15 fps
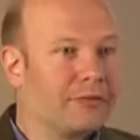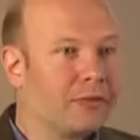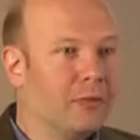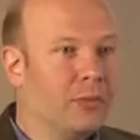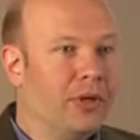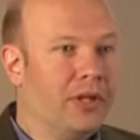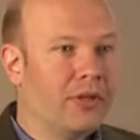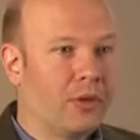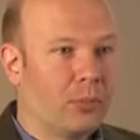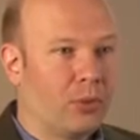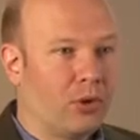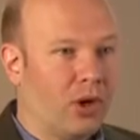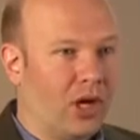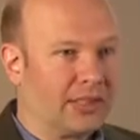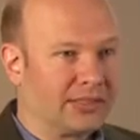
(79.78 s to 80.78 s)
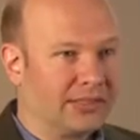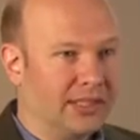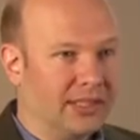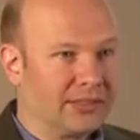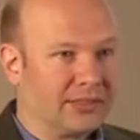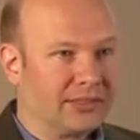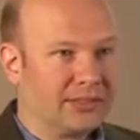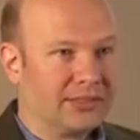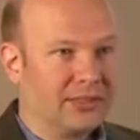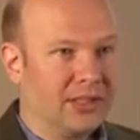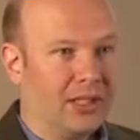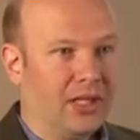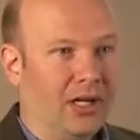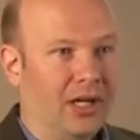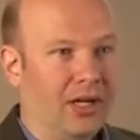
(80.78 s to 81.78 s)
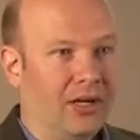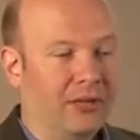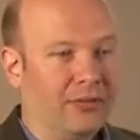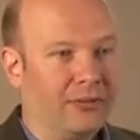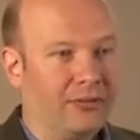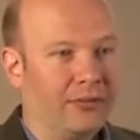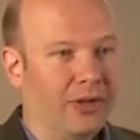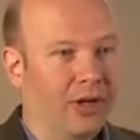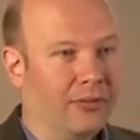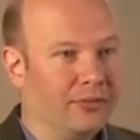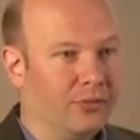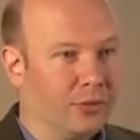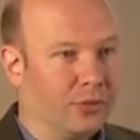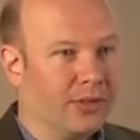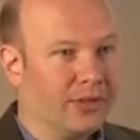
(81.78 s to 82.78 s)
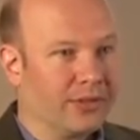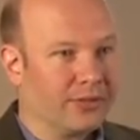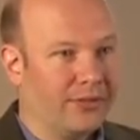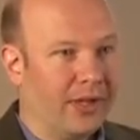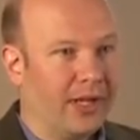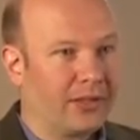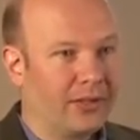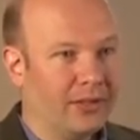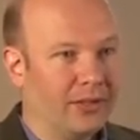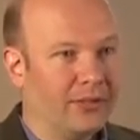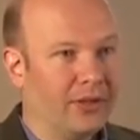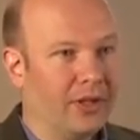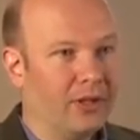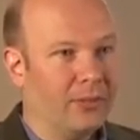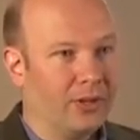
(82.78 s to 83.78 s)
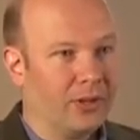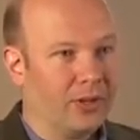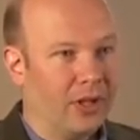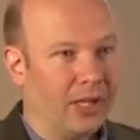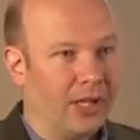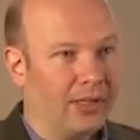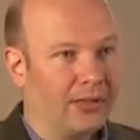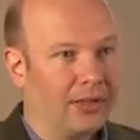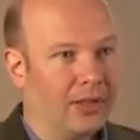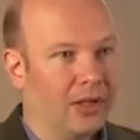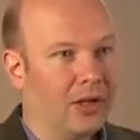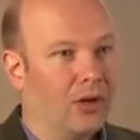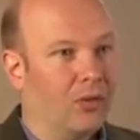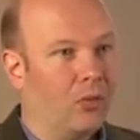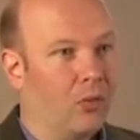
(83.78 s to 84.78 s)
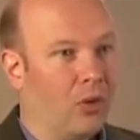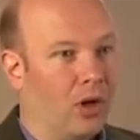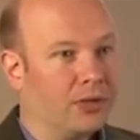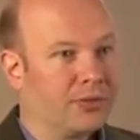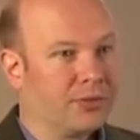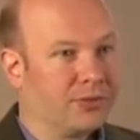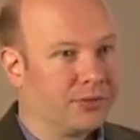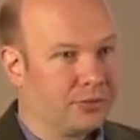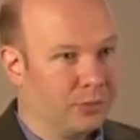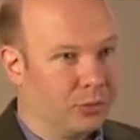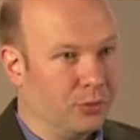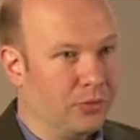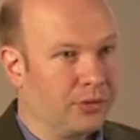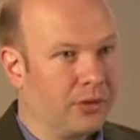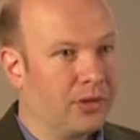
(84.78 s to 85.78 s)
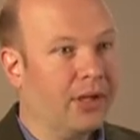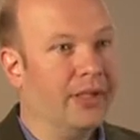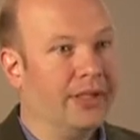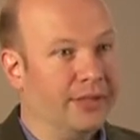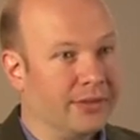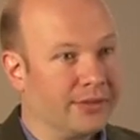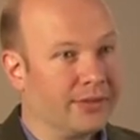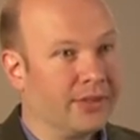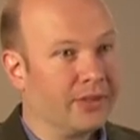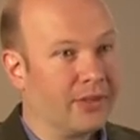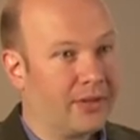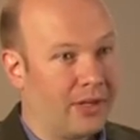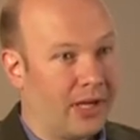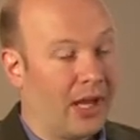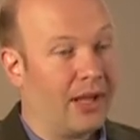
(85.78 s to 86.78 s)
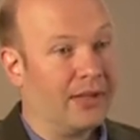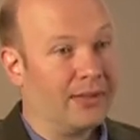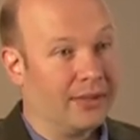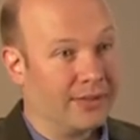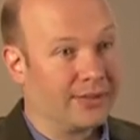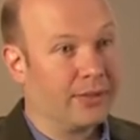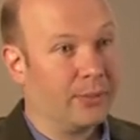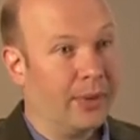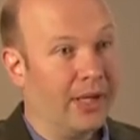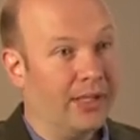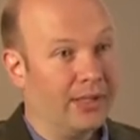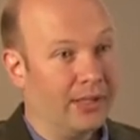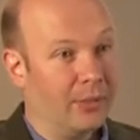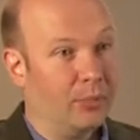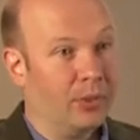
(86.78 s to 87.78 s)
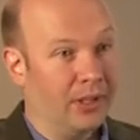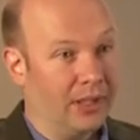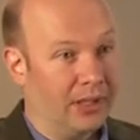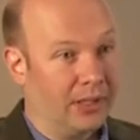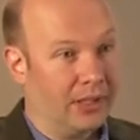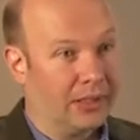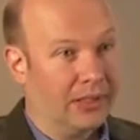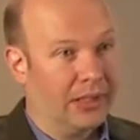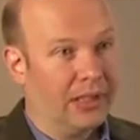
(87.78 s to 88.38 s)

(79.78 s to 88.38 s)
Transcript: For me, the process of doing this faculty development grant was smoother and easier than I anticipated it being.